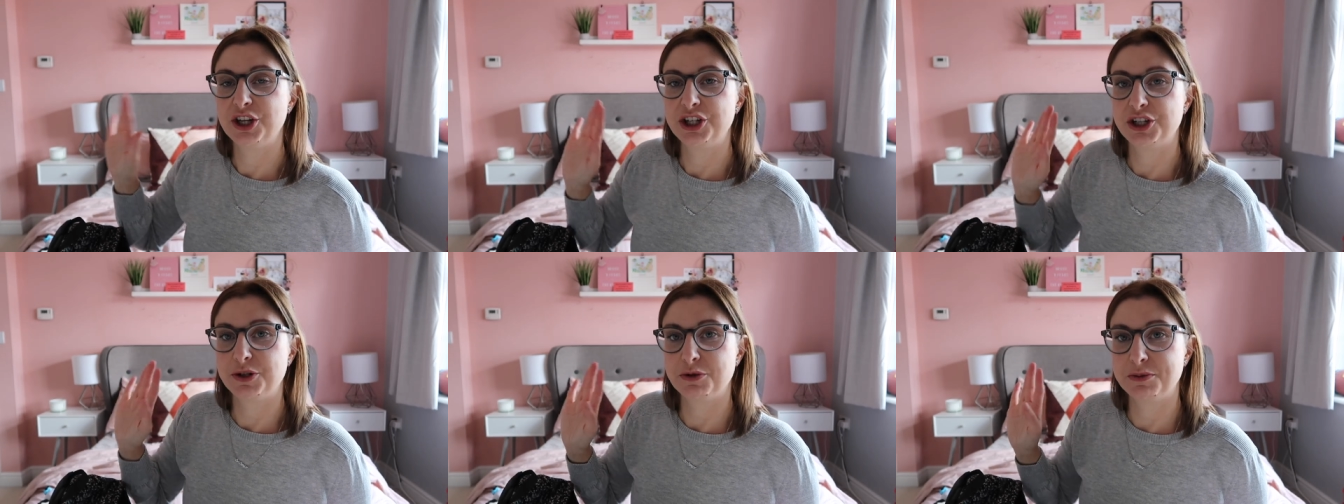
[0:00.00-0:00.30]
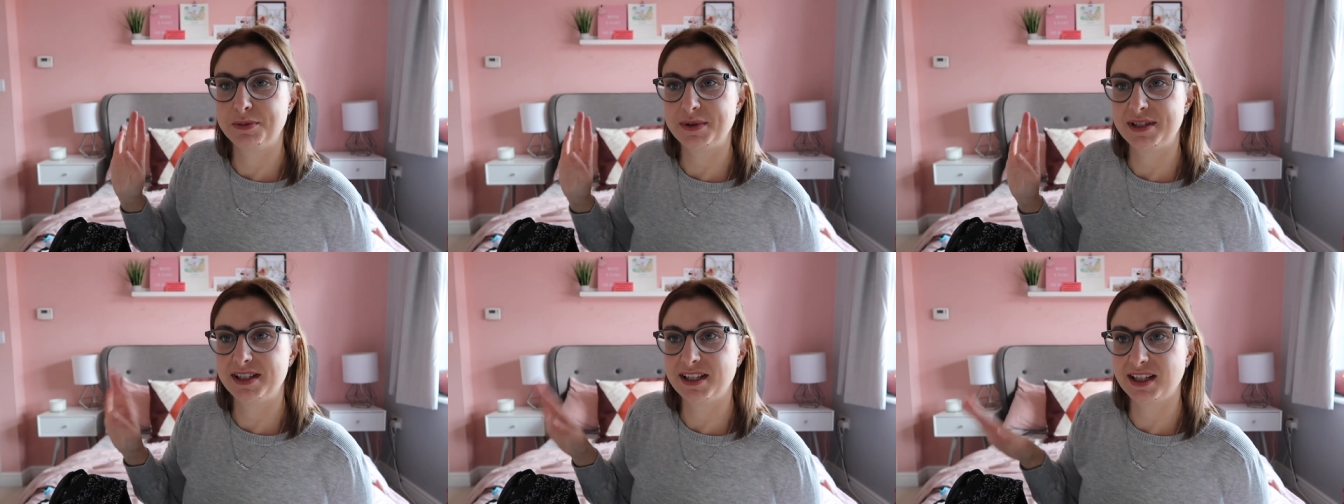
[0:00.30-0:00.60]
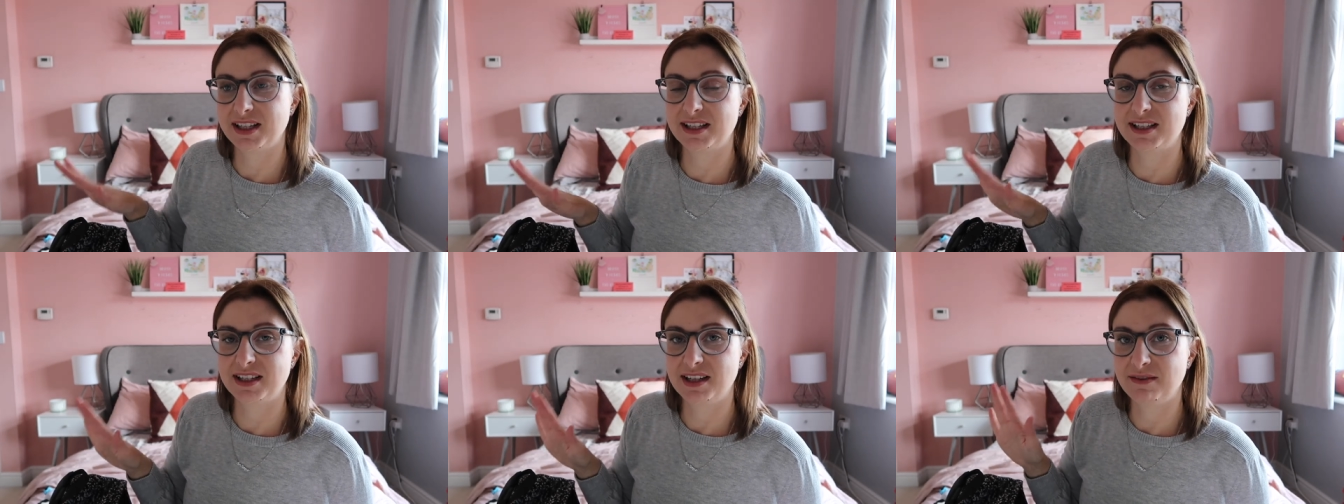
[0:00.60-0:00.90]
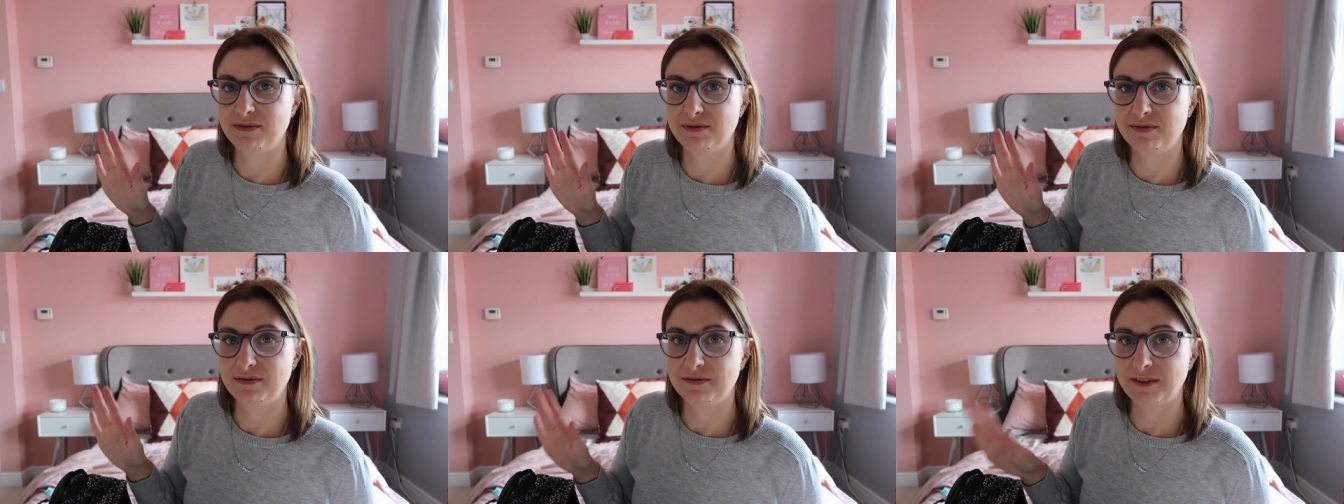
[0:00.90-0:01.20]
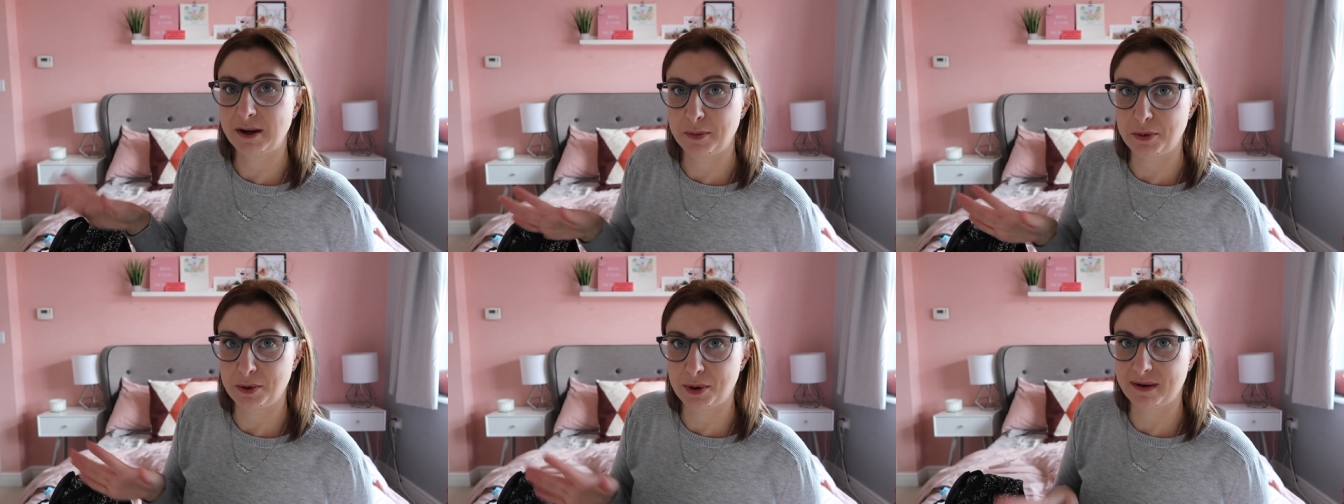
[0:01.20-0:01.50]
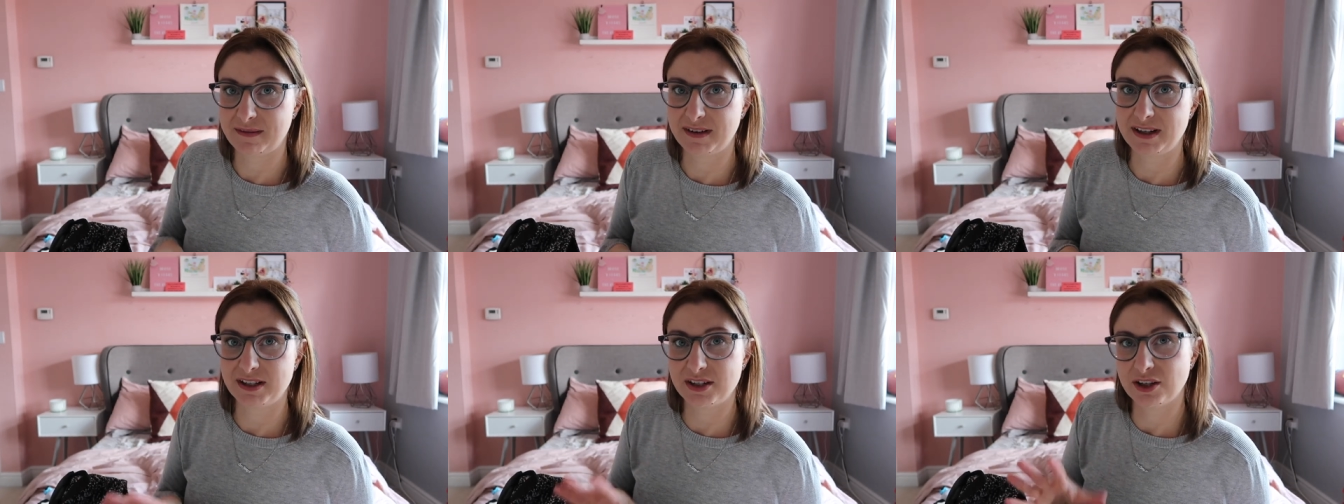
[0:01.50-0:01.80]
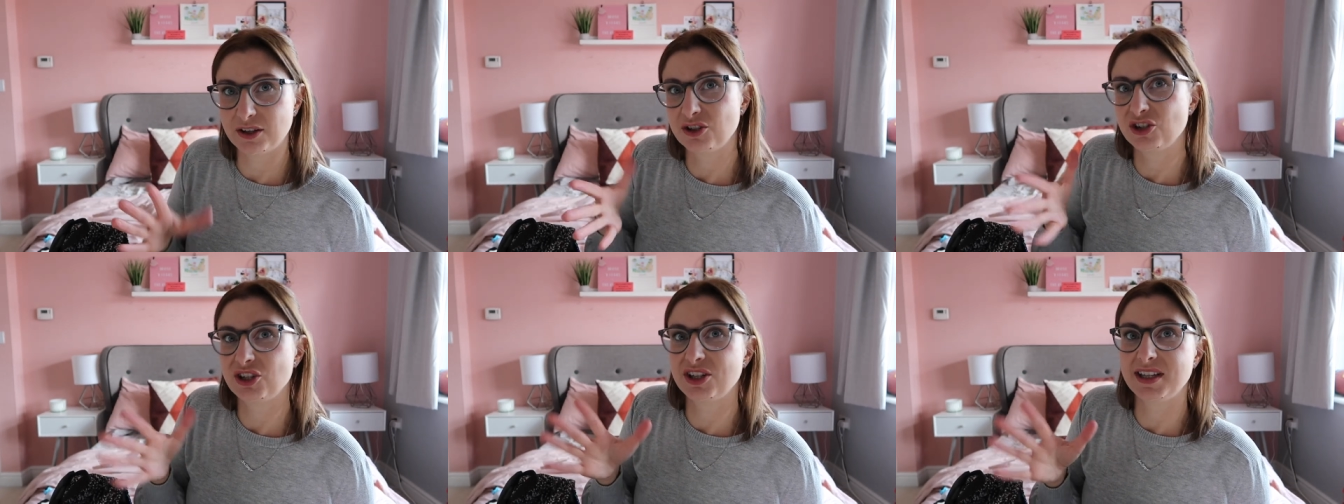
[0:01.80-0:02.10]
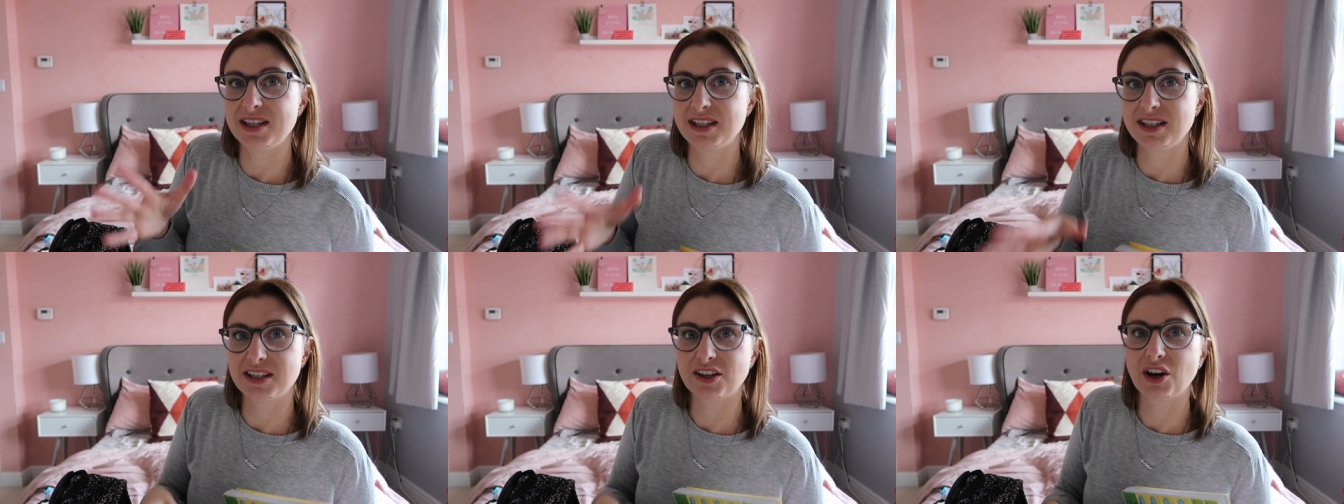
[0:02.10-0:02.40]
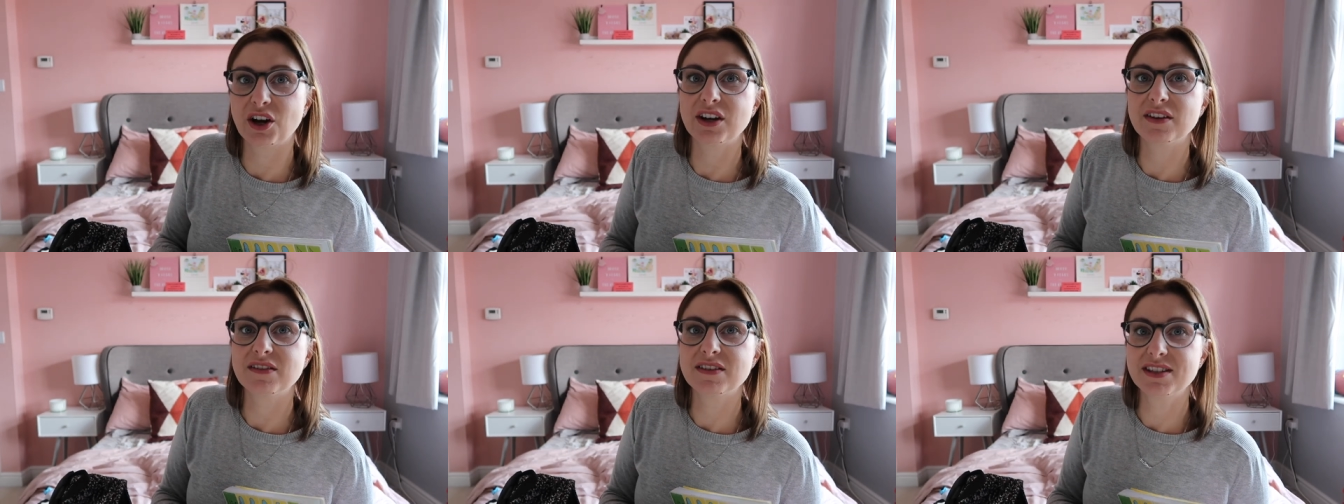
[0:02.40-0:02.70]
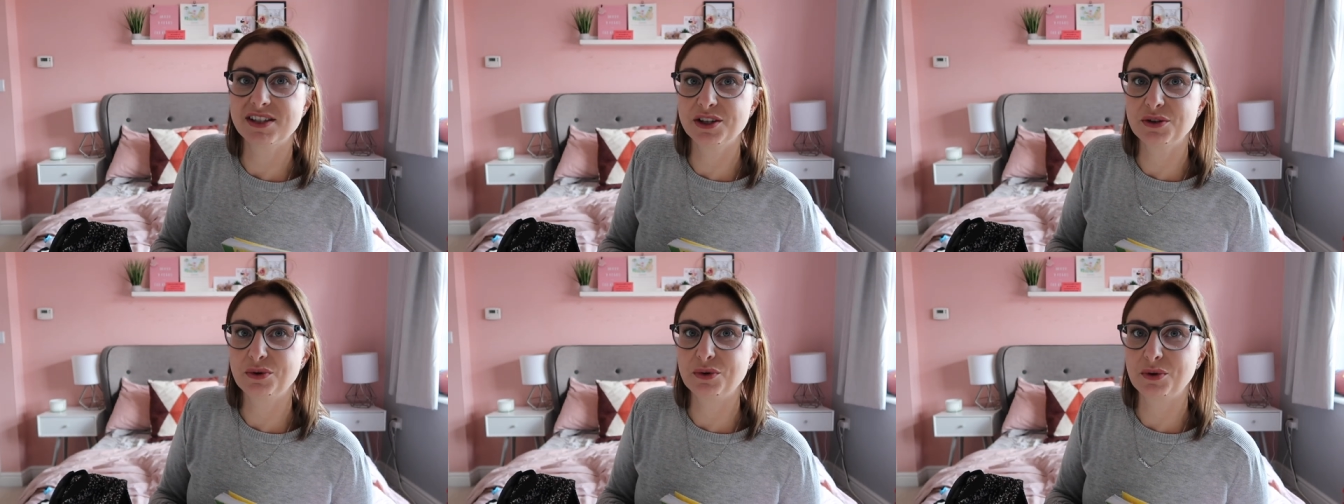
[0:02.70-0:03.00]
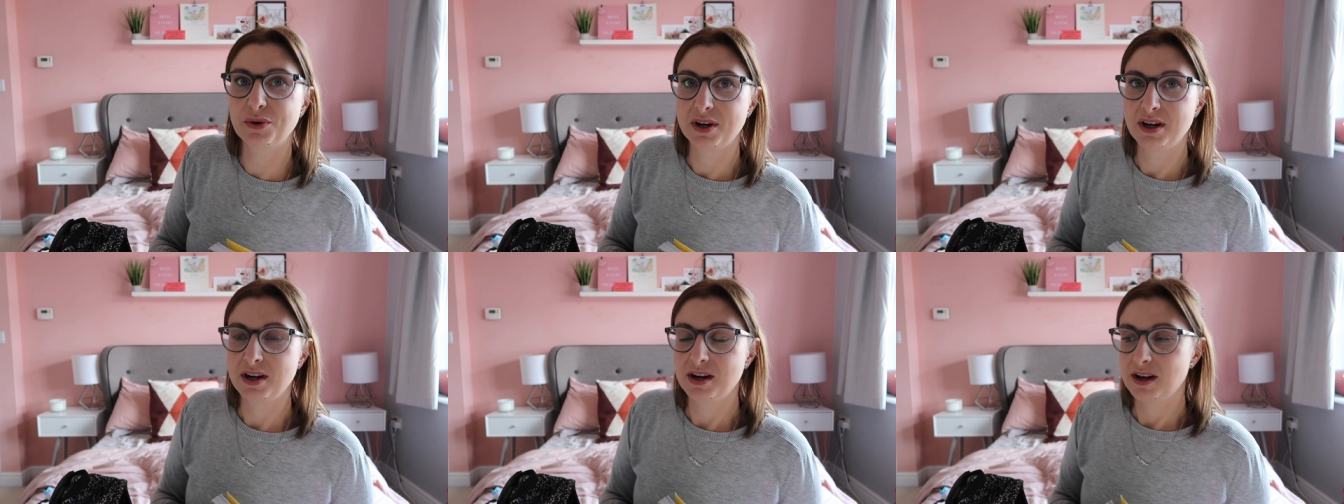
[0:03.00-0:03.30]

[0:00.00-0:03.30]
she will be 6 in February, so she's kind of still